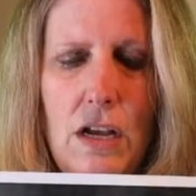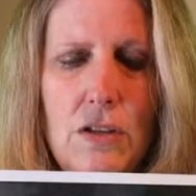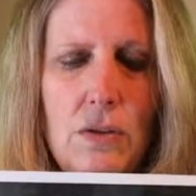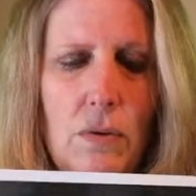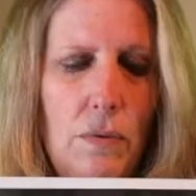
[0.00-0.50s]

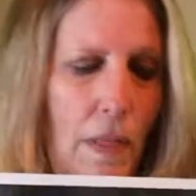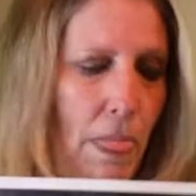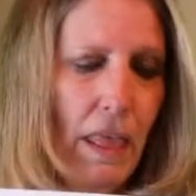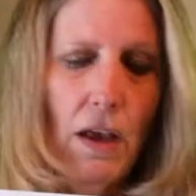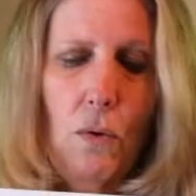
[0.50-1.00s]
So
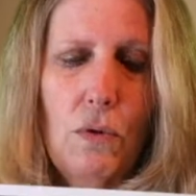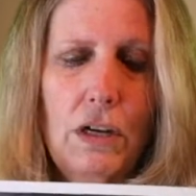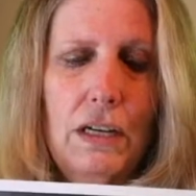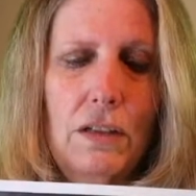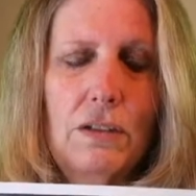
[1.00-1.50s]
we're
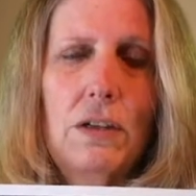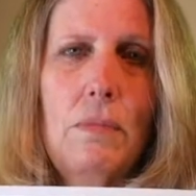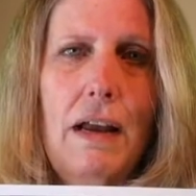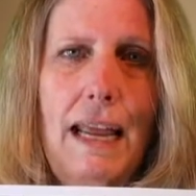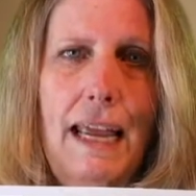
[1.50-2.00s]
going to learn
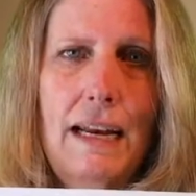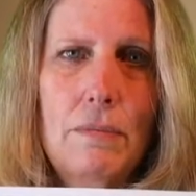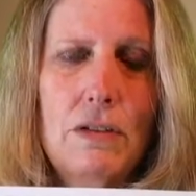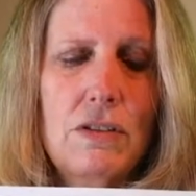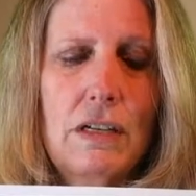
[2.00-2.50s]
about
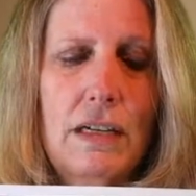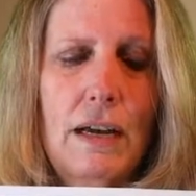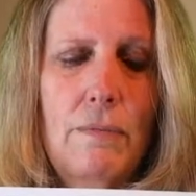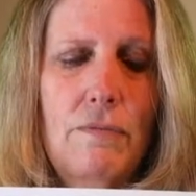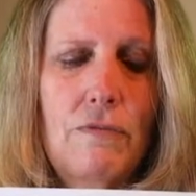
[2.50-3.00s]
animals that
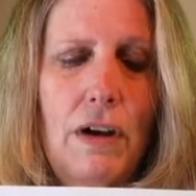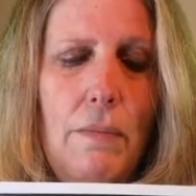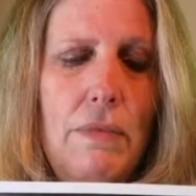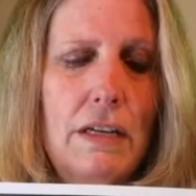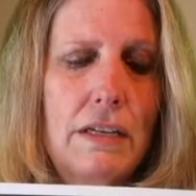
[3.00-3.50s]
come
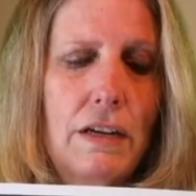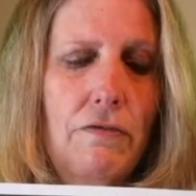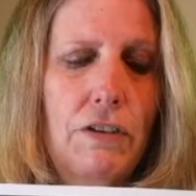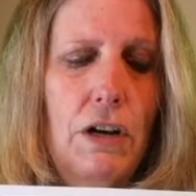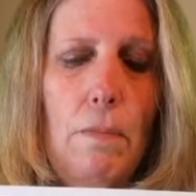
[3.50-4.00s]
from the
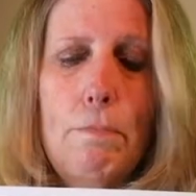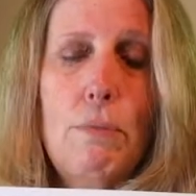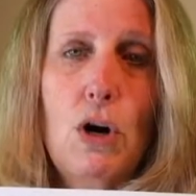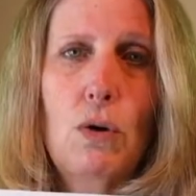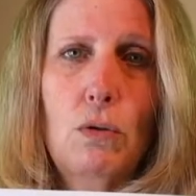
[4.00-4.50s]
different
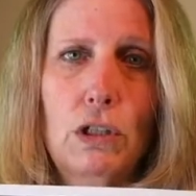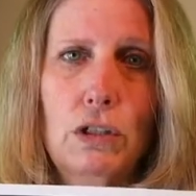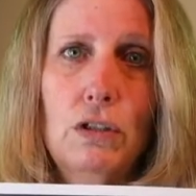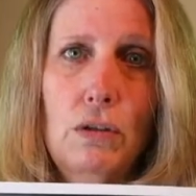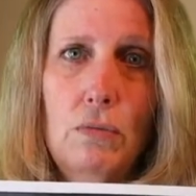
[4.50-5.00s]

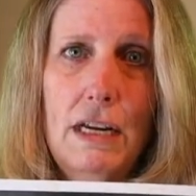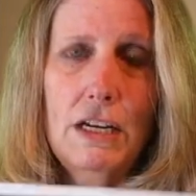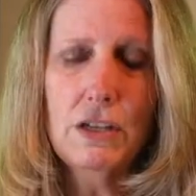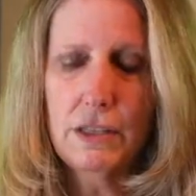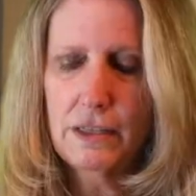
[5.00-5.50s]
polar
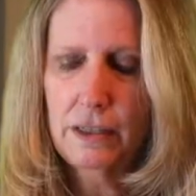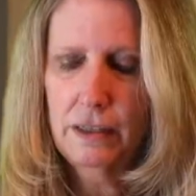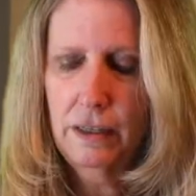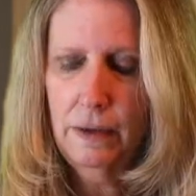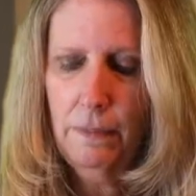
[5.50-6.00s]
regions.
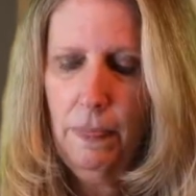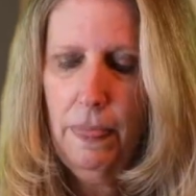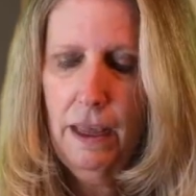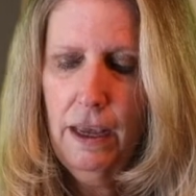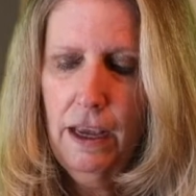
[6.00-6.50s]

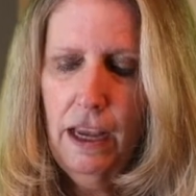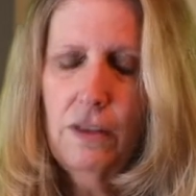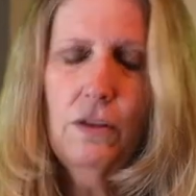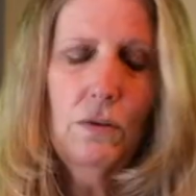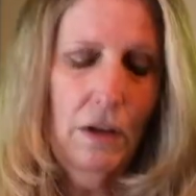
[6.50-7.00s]

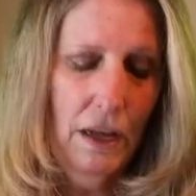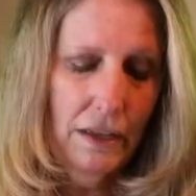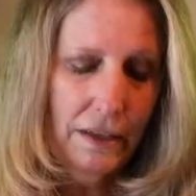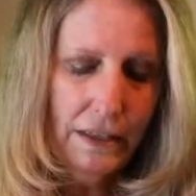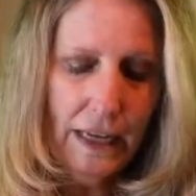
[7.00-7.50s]
And the
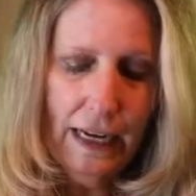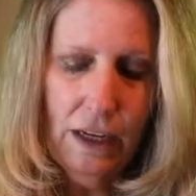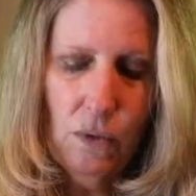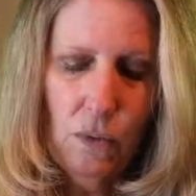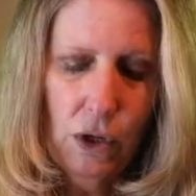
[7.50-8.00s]

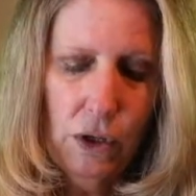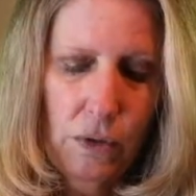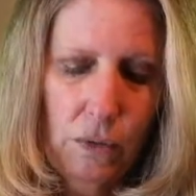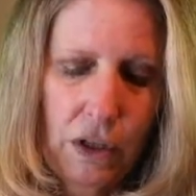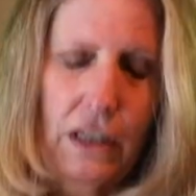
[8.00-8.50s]
second
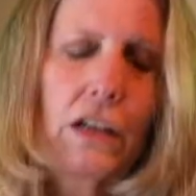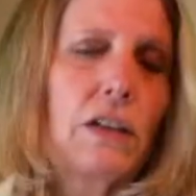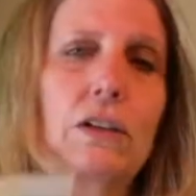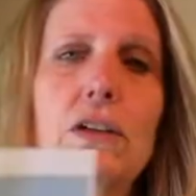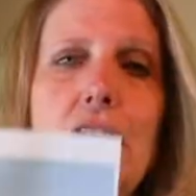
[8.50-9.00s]
word we're going to learn